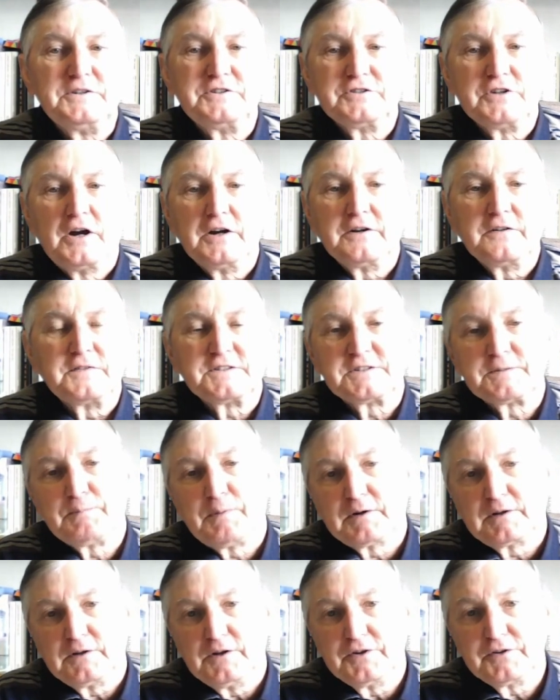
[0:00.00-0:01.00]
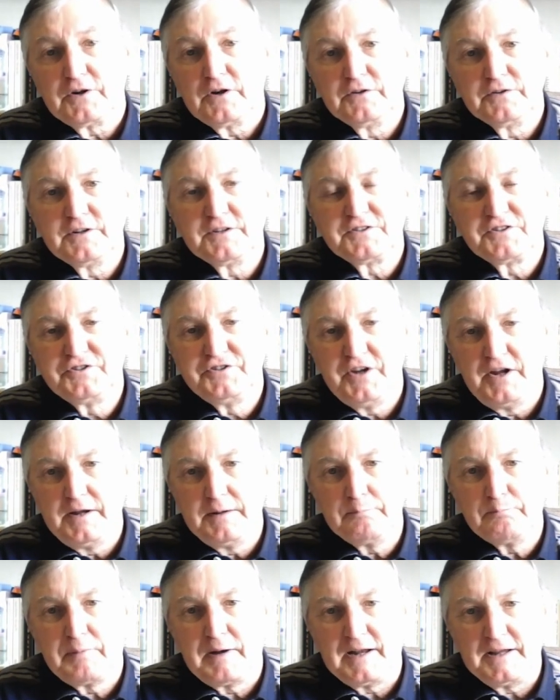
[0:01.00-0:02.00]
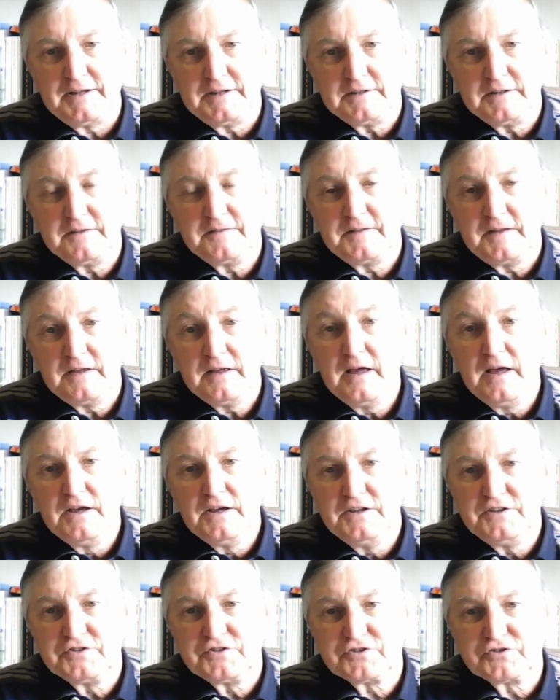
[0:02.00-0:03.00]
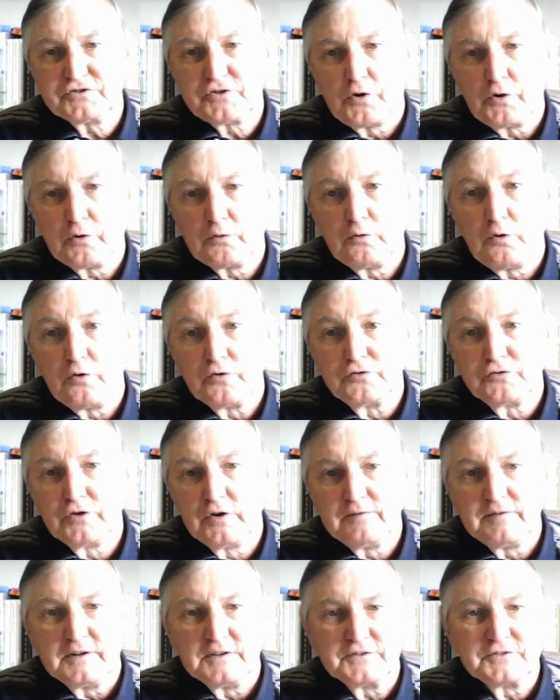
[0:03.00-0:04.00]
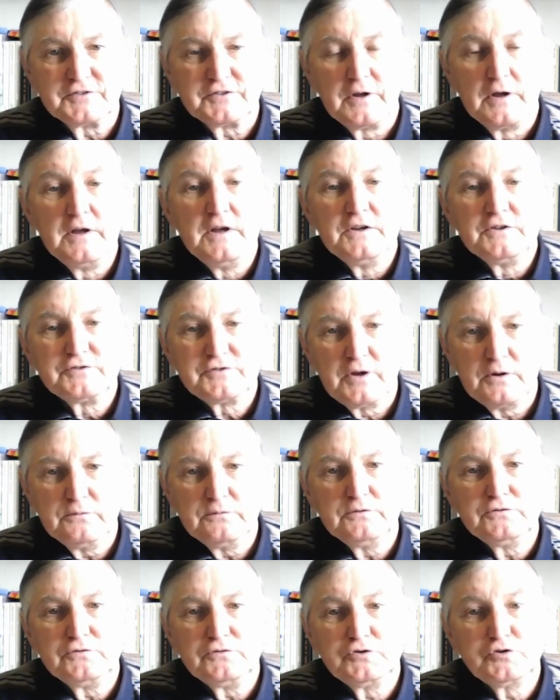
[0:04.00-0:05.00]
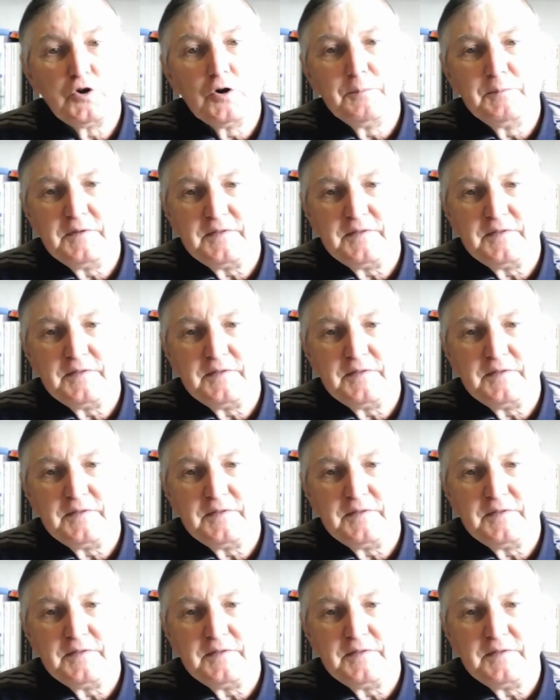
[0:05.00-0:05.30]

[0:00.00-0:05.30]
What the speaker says: shining the spotlight on Jean Plaidy, the historical novelist. So join